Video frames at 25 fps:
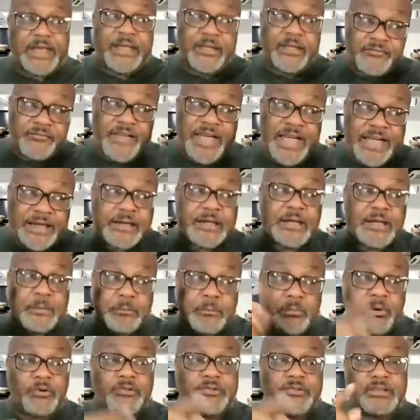In fact,
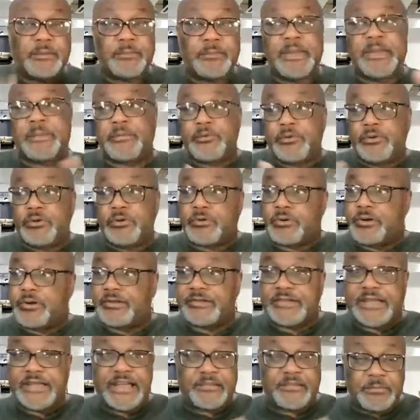most of the people who
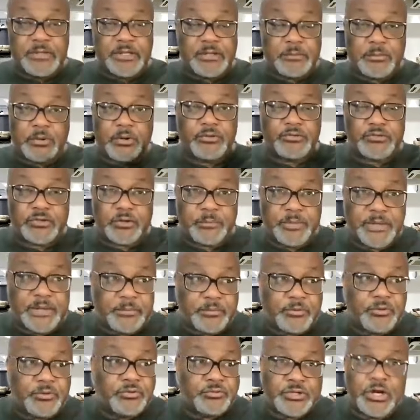criticize me the most are
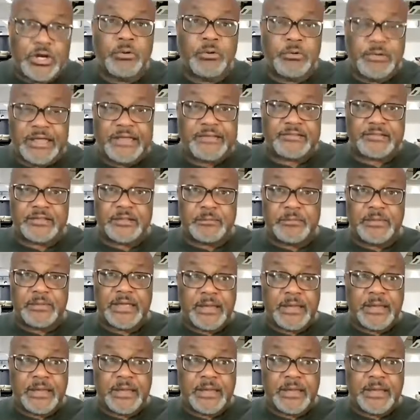people who know less than me.